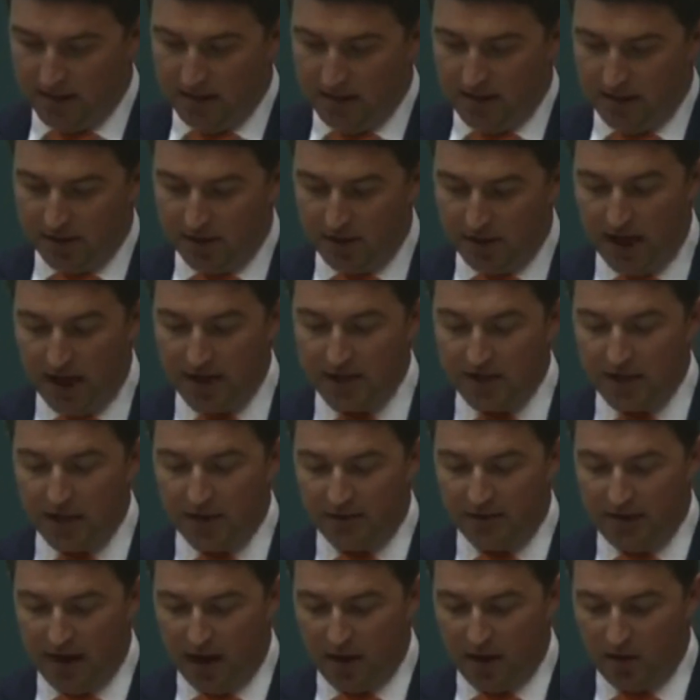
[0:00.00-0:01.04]
Changing of
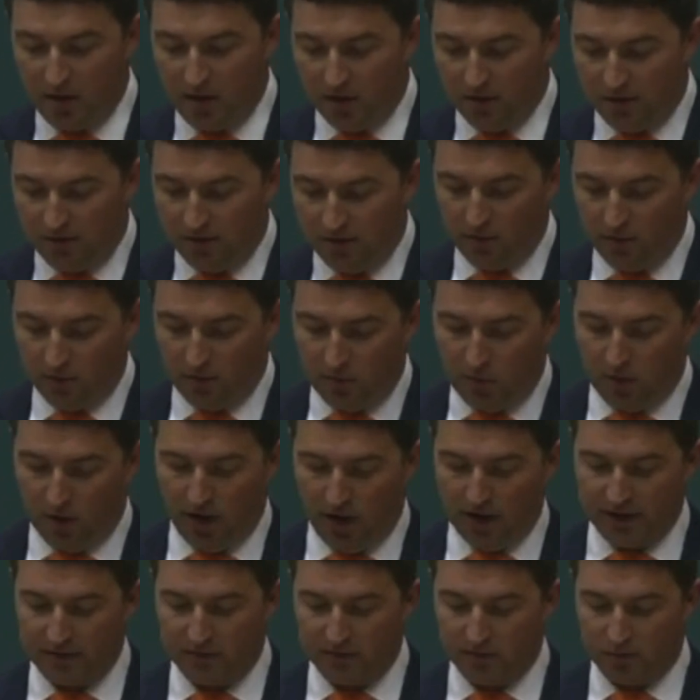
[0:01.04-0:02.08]
the alcohol floor
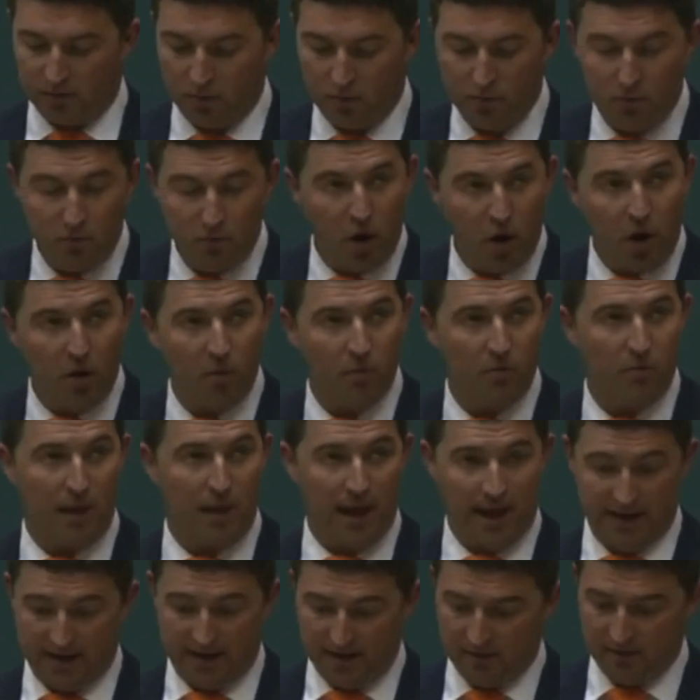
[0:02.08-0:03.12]
price will not
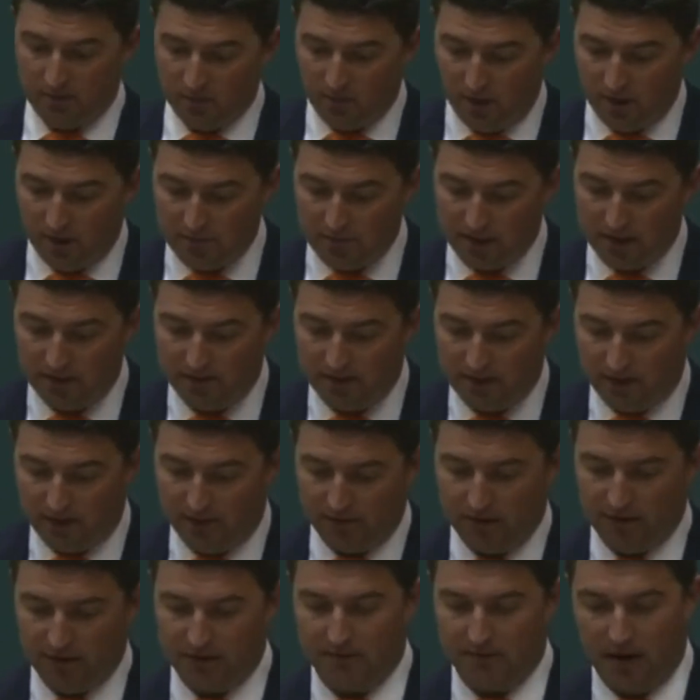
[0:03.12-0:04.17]
make one bit of
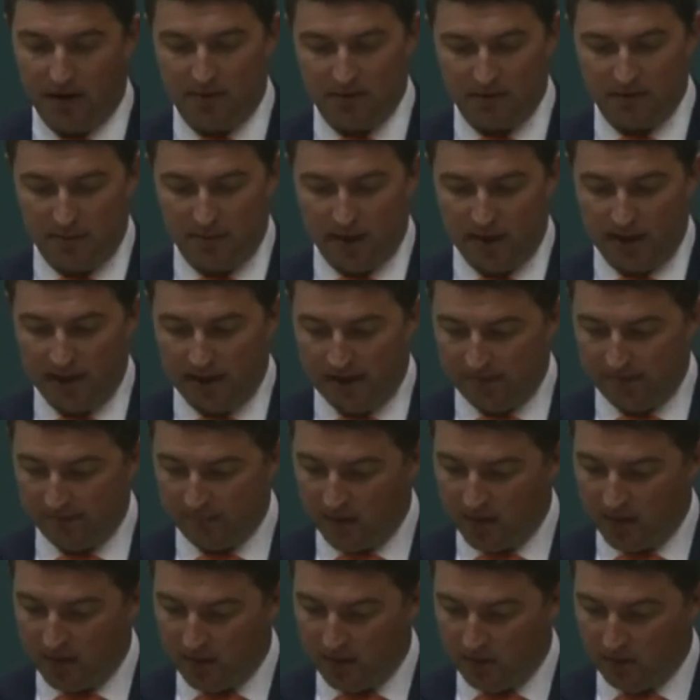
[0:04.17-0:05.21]
difference, Madam Speaker.
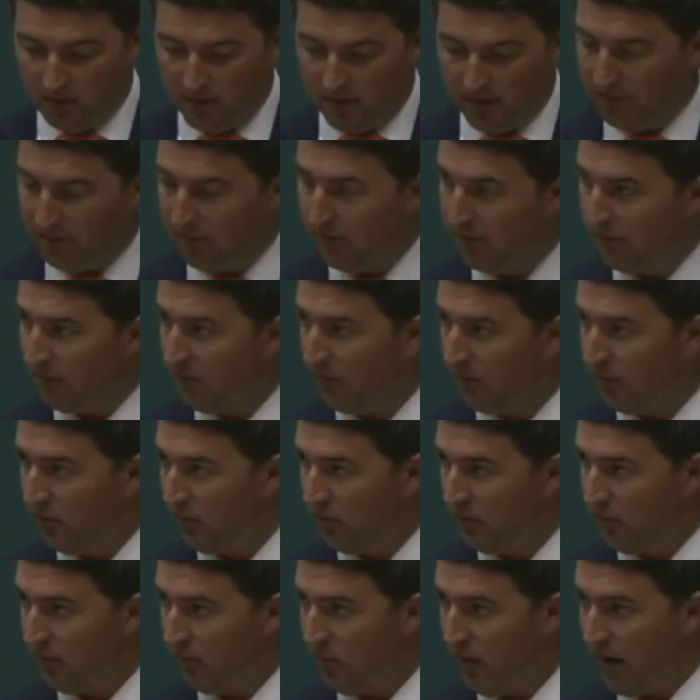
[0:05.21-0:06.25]

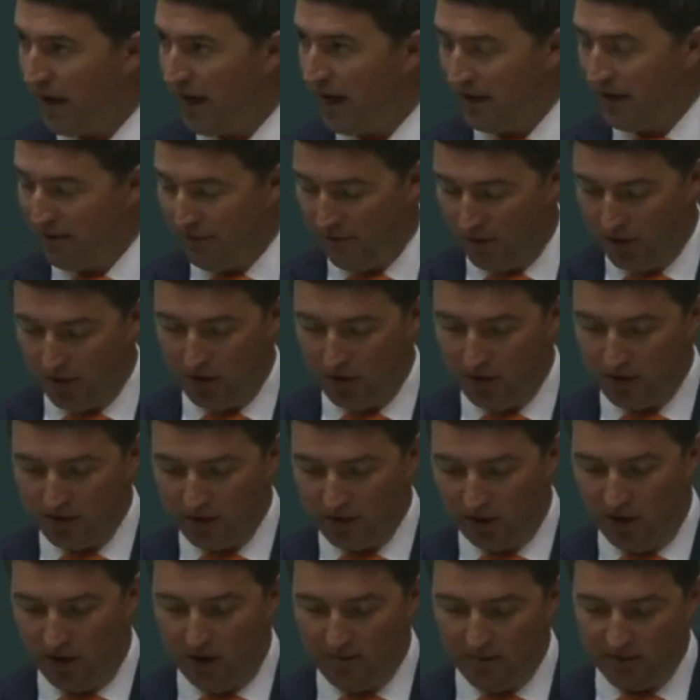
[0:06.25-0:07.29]
We have heard
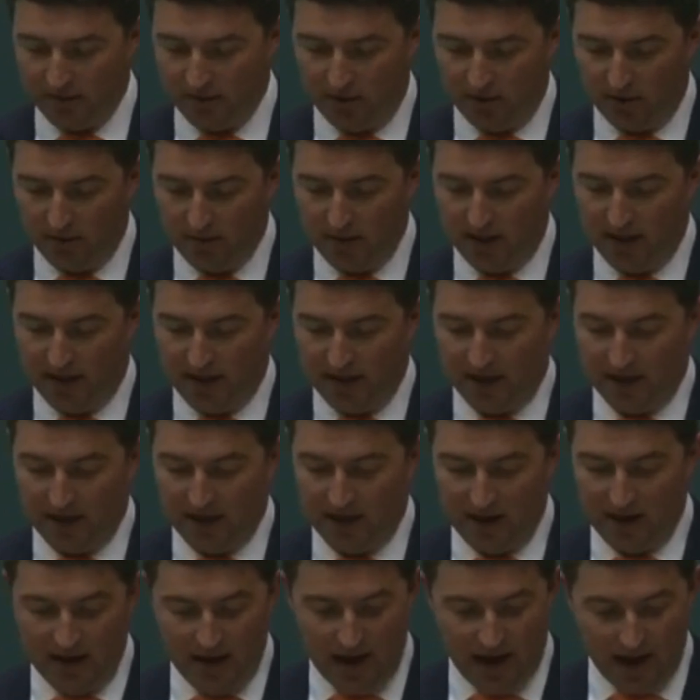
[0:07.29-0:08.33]
time and time again,
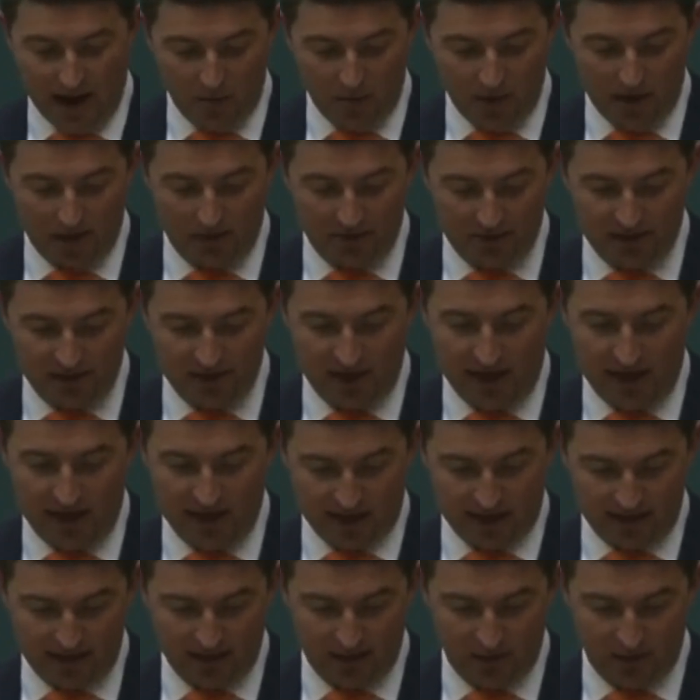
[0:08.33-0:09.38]
and we have seen
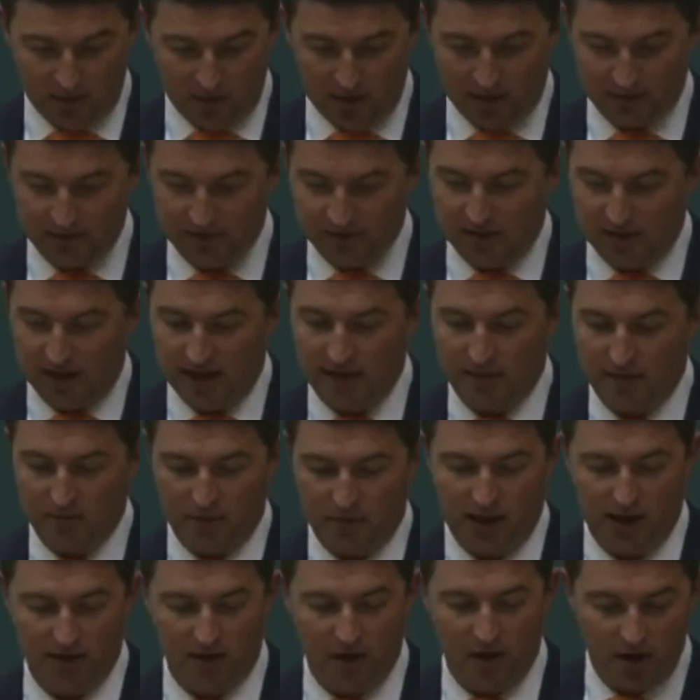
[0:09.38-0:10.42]
it. We have seen it with
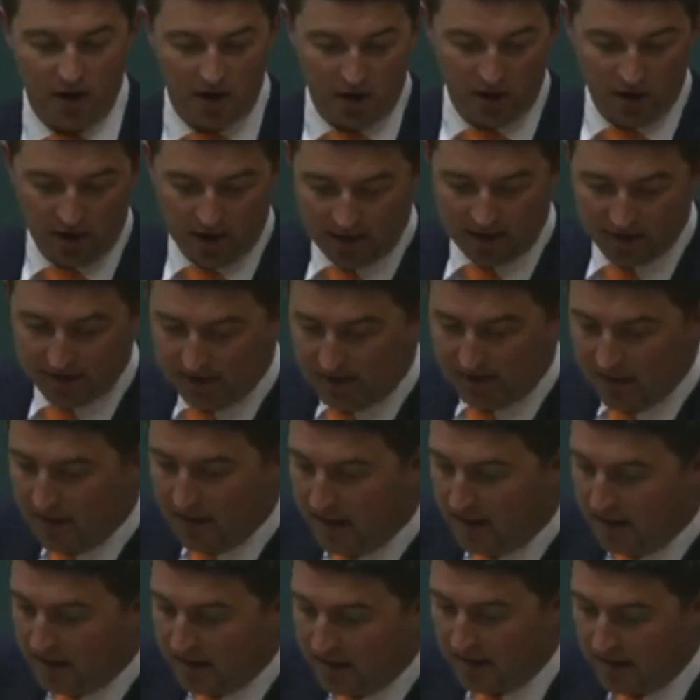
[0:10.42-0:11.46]
our own eyes,
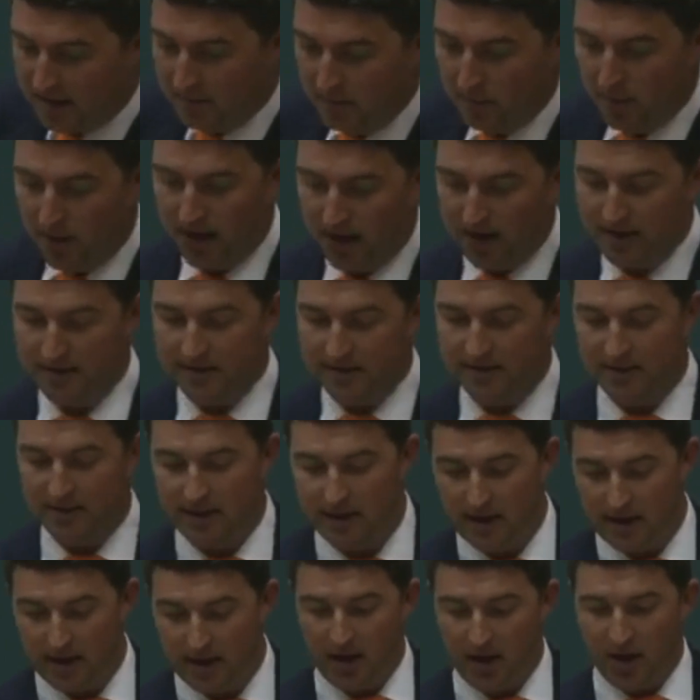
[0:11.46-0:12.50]
the impacts
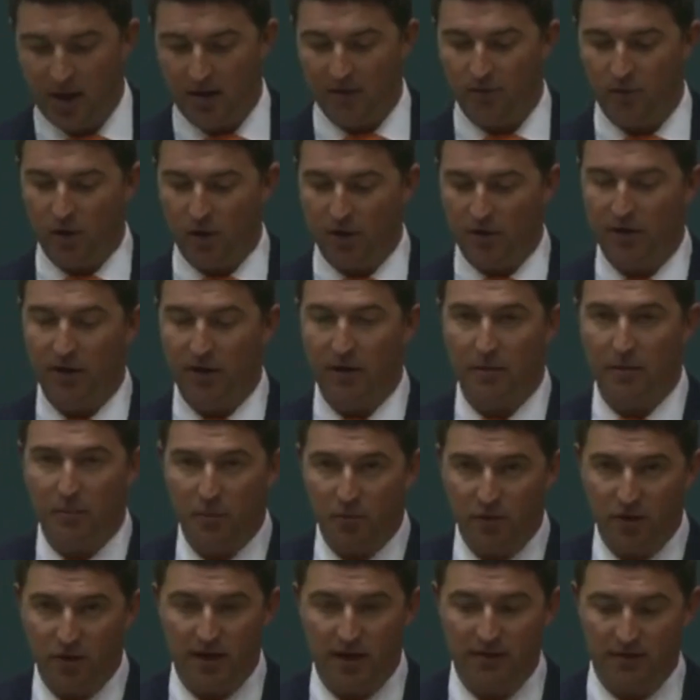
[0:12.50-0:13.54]
of what
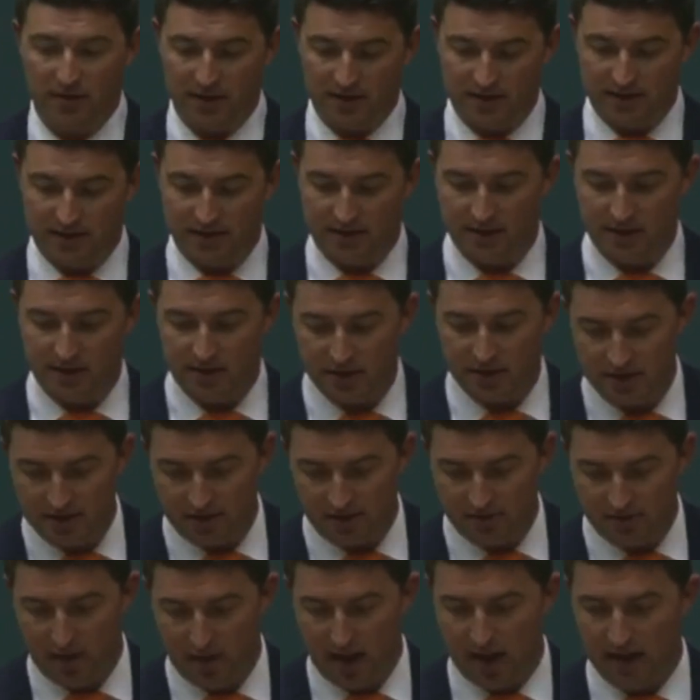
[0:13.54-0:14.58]
previous decisions
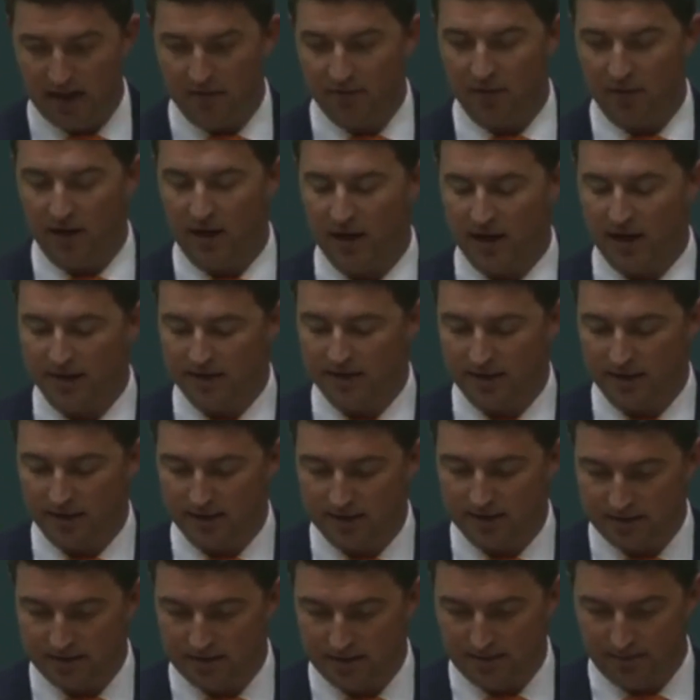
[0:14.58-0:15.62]
have made in regards to
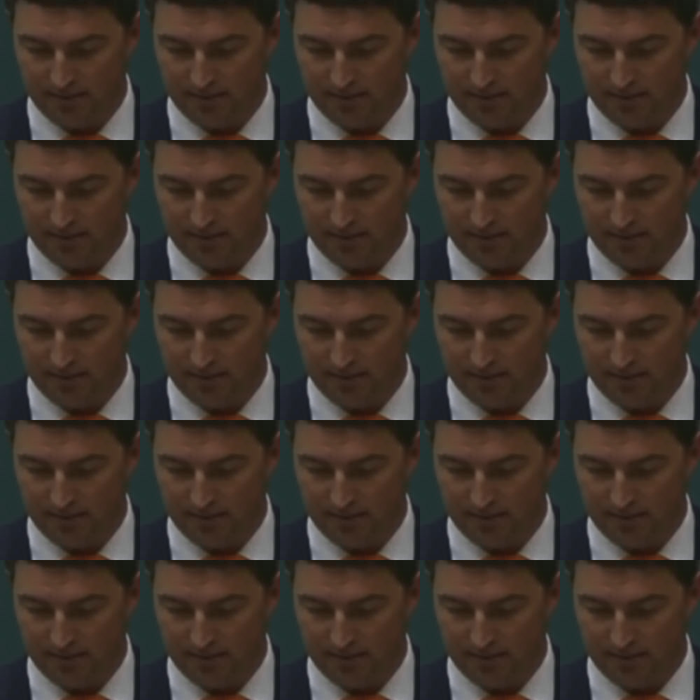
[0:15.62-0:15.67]
this.